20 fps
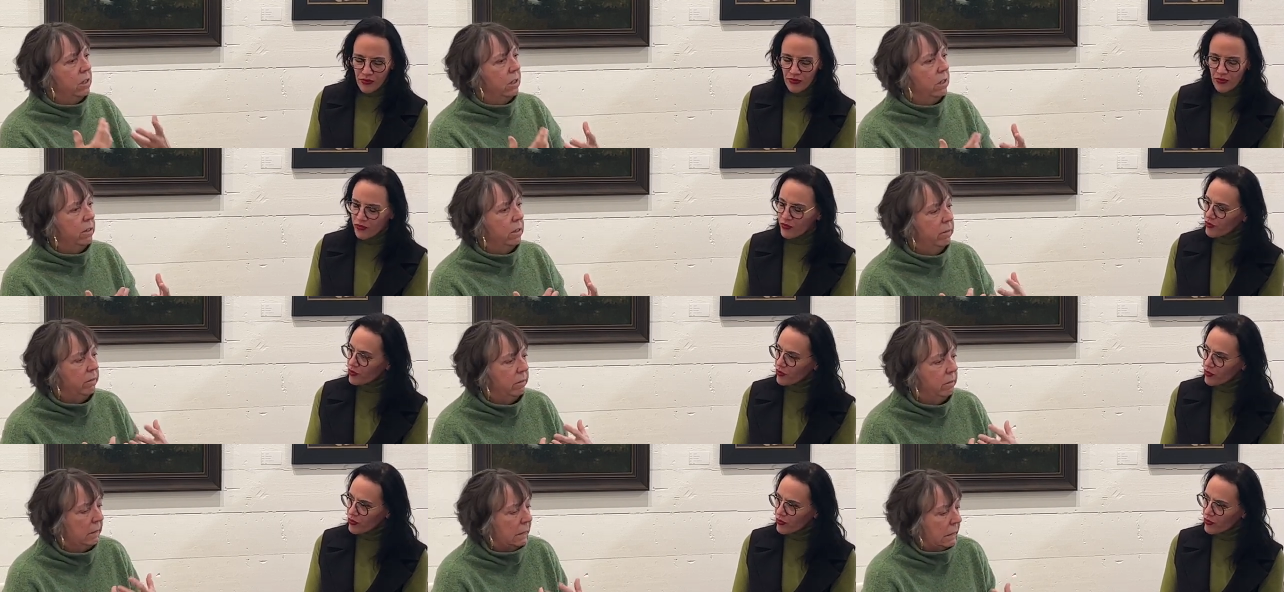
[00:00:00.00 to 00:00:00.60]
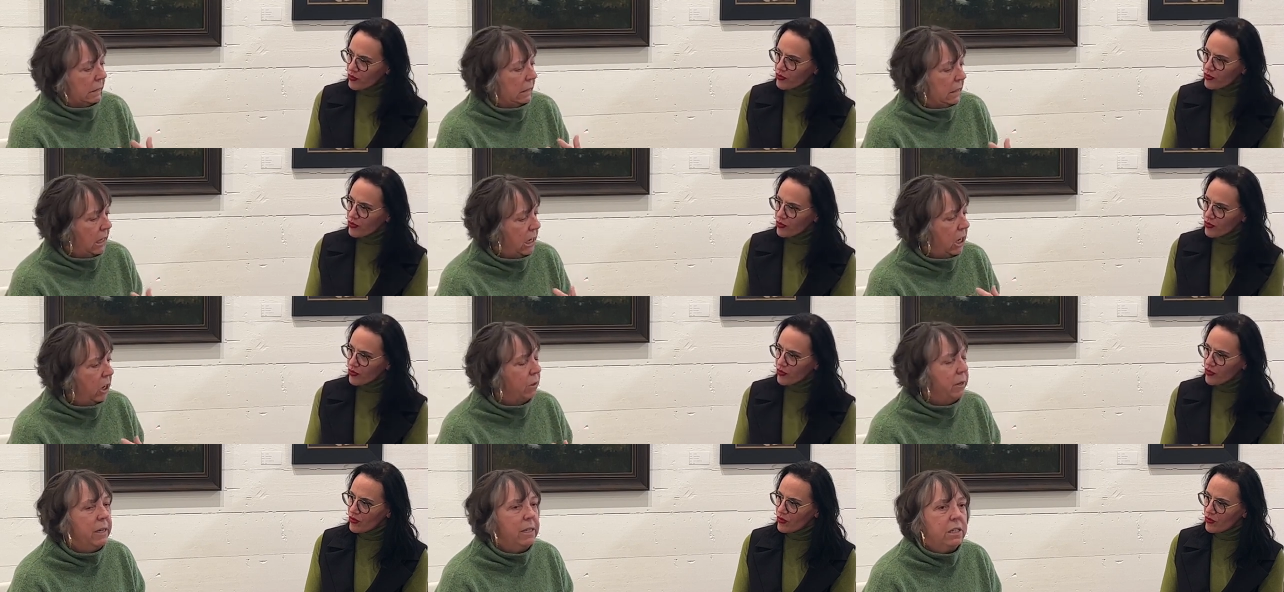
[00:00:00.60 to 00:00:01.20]
Speaker 1: a you know
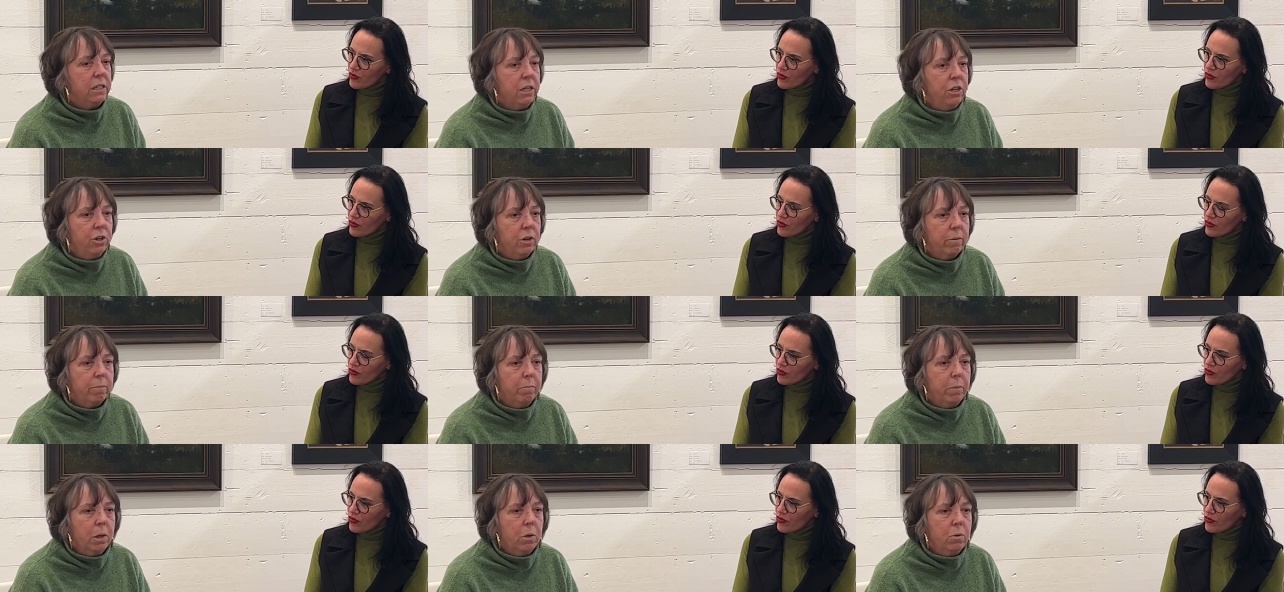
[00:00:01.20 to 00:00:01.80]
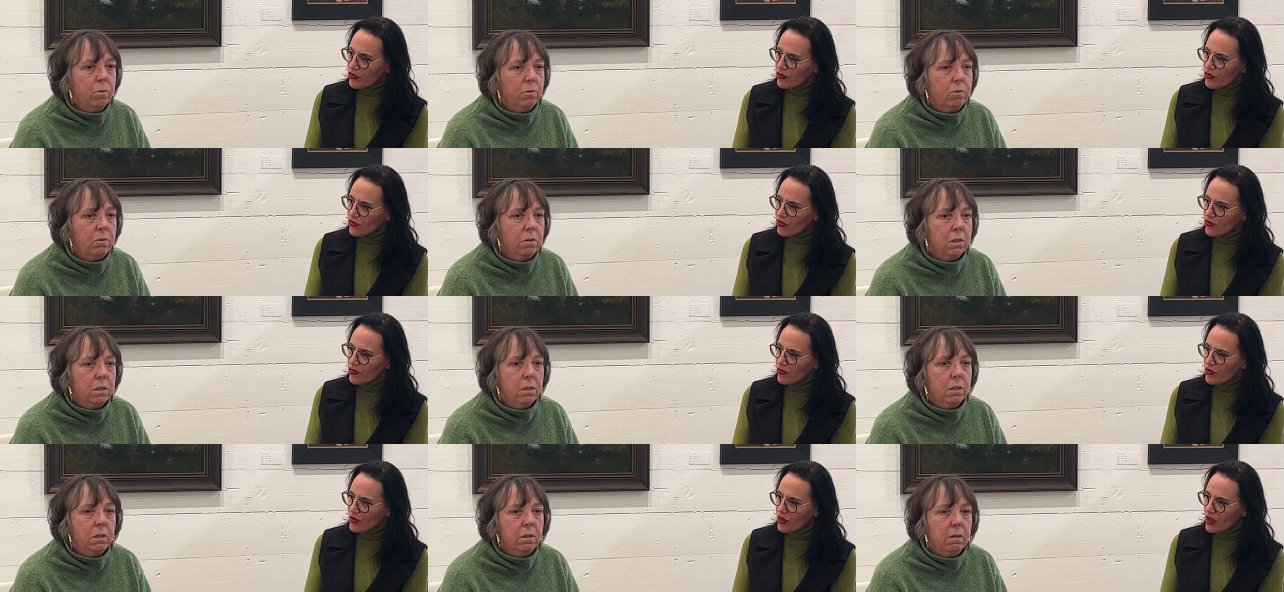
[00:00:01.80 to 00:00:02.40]
it's in your bones
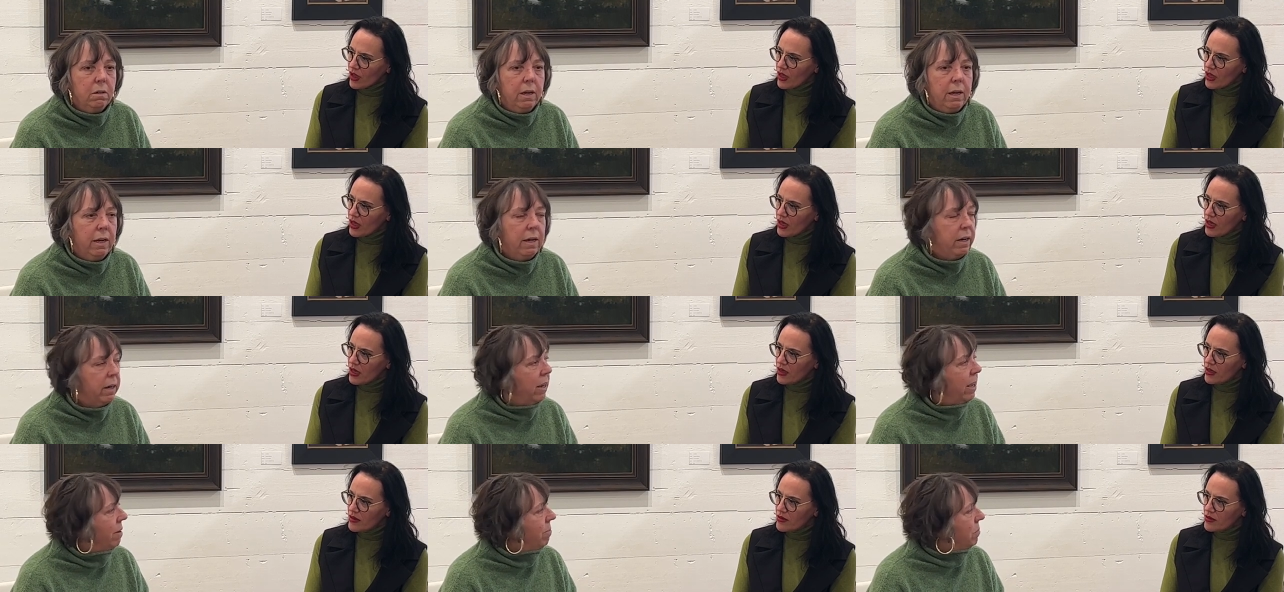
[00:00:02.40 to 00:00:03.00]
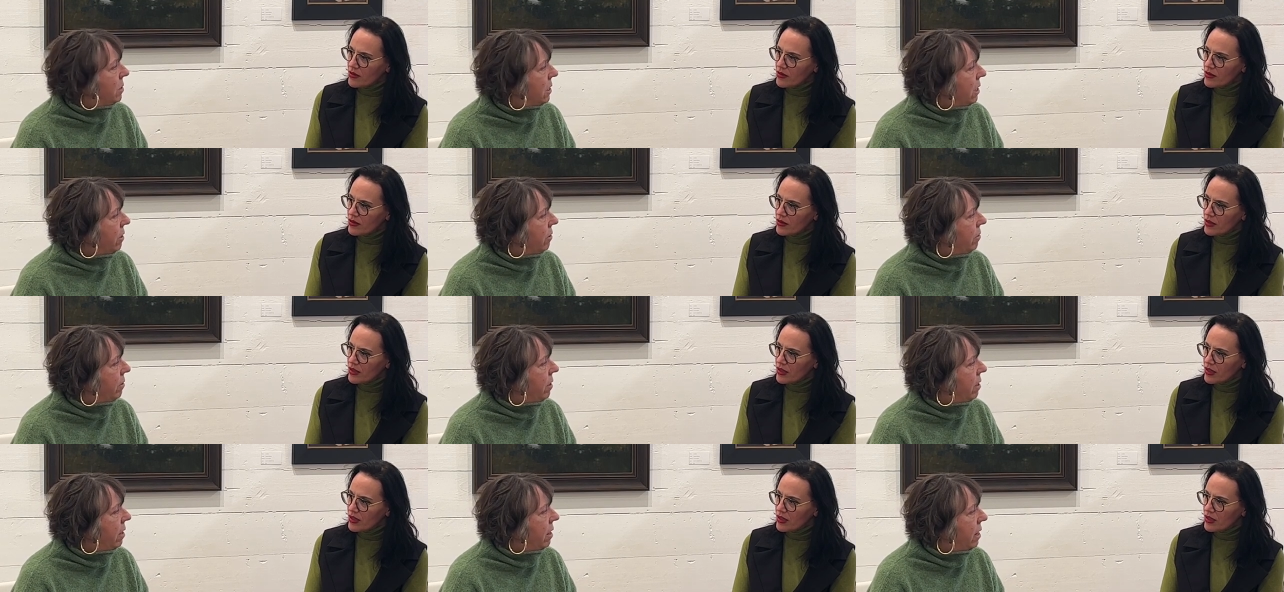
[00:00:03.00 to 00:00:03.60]
and, and it comes out,
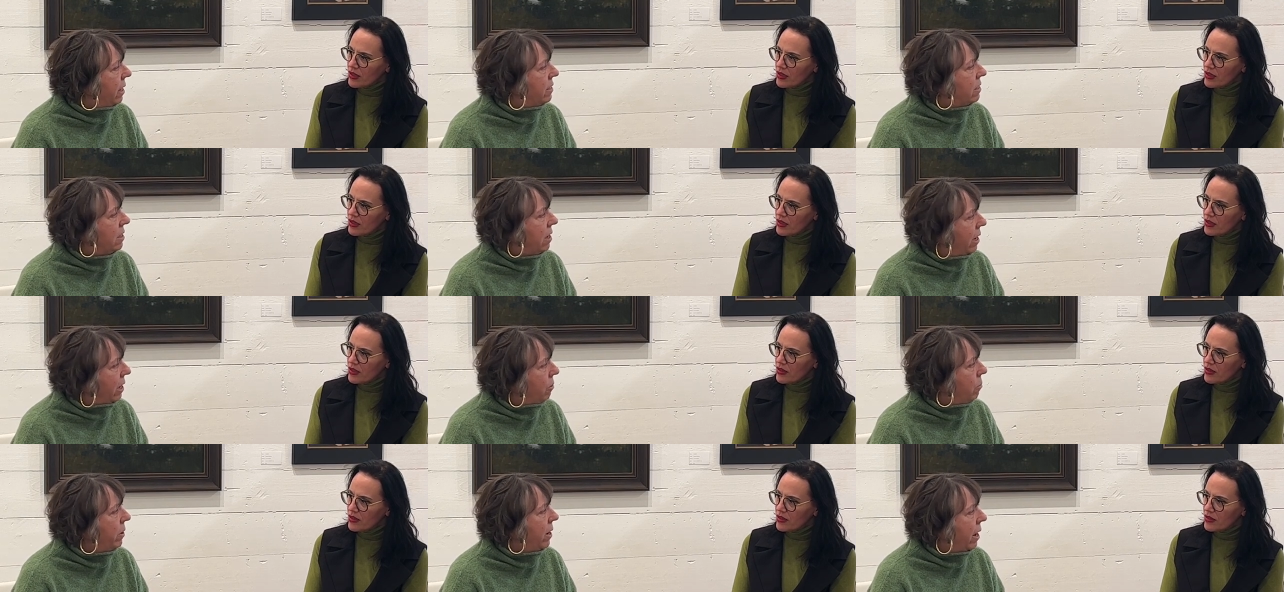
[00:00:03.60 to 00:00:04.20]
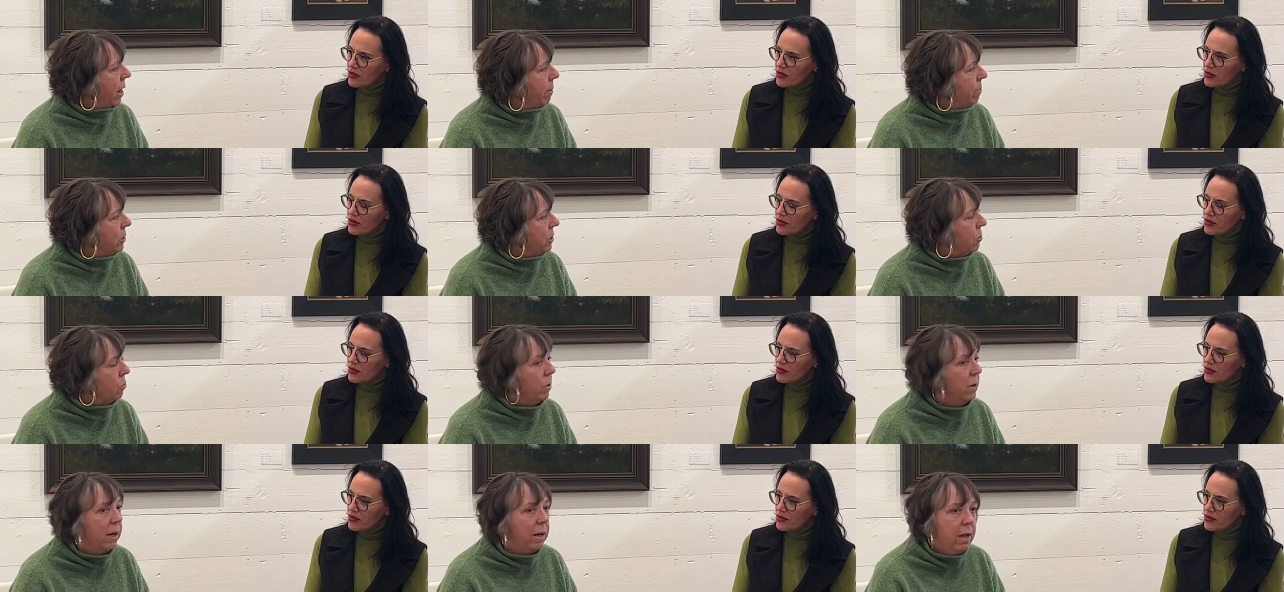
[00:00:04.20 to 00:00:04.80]
and that's kind of what happens when
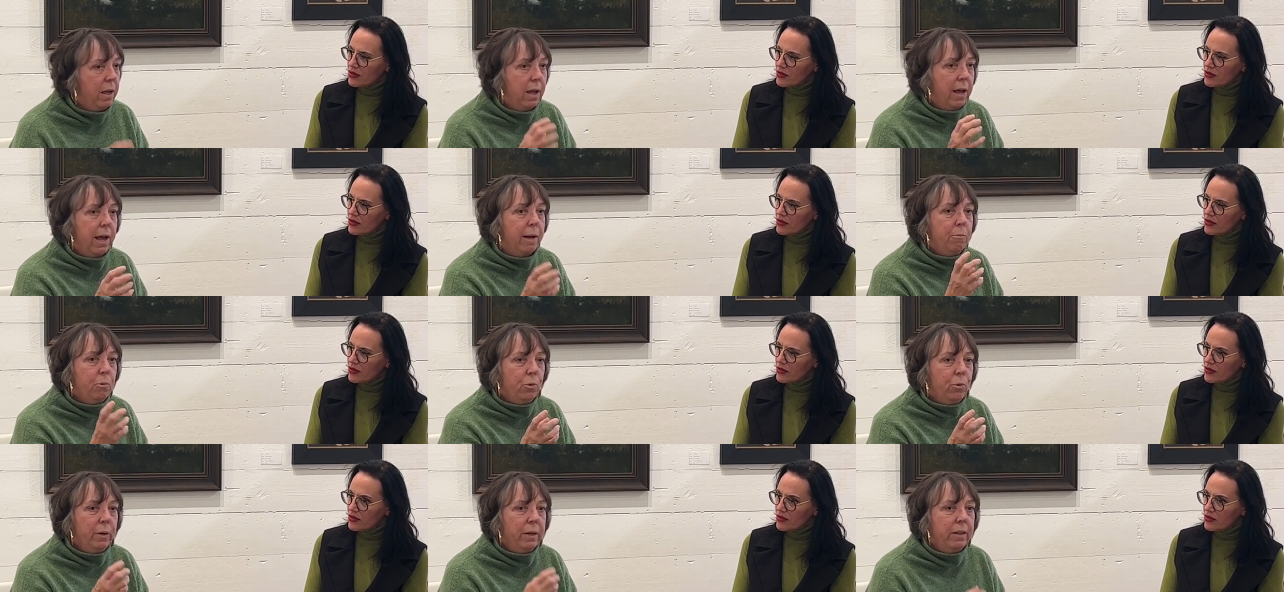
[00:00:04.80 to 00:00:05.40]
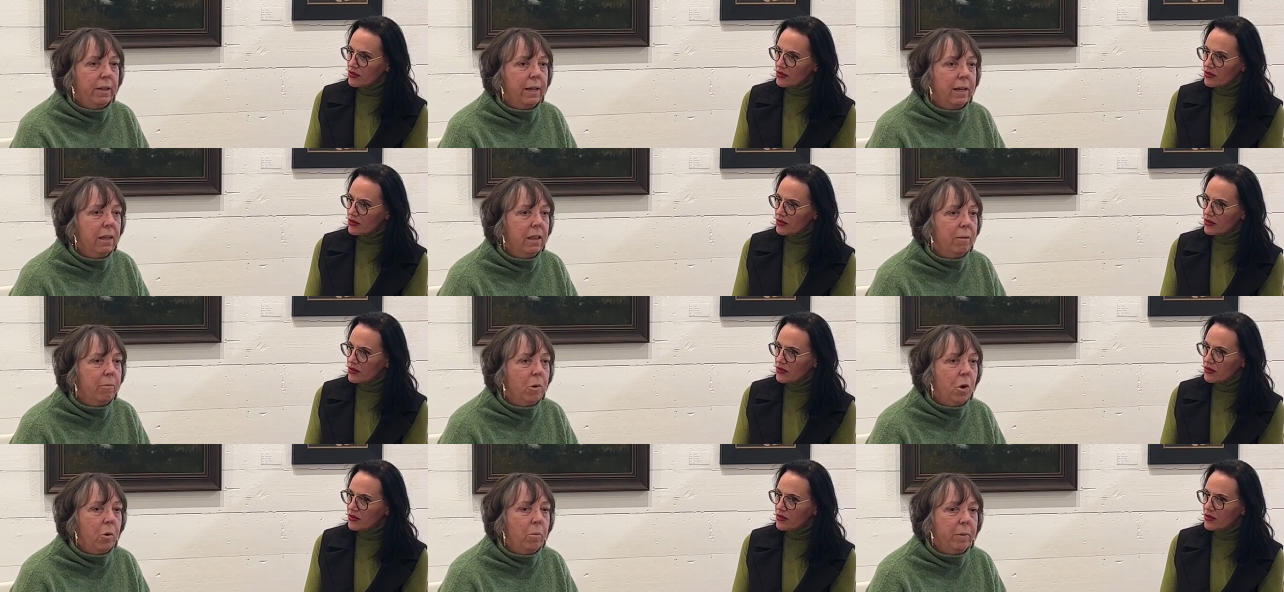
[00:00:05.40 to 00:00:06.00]
I'm really in the
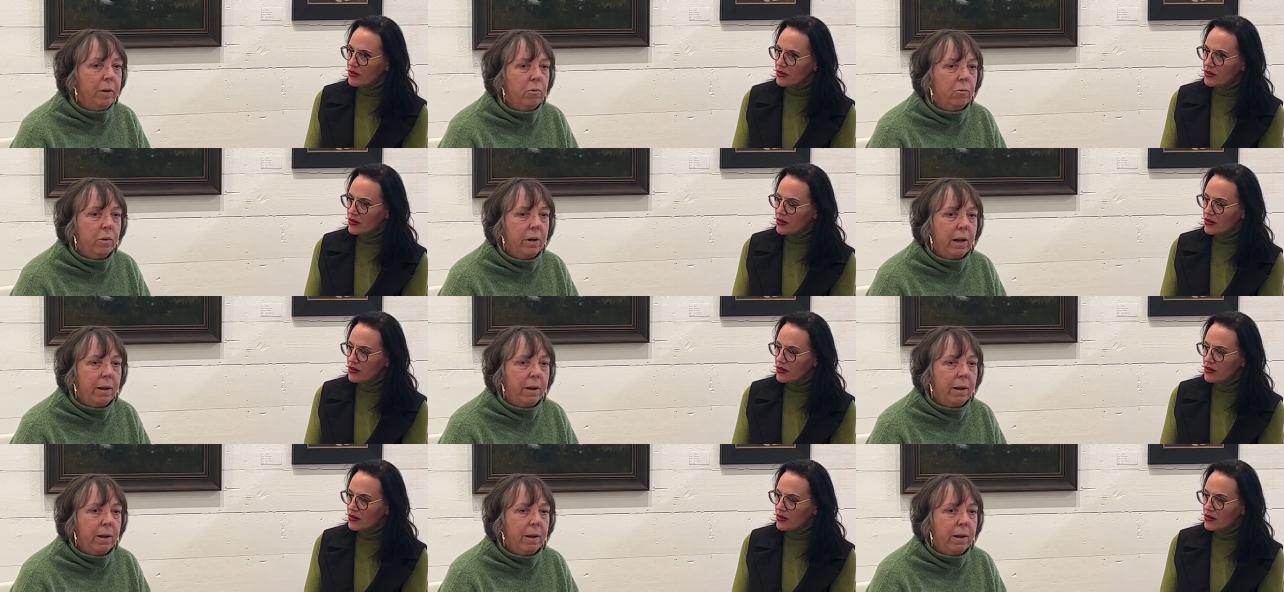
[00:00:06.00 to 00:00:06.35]
moment when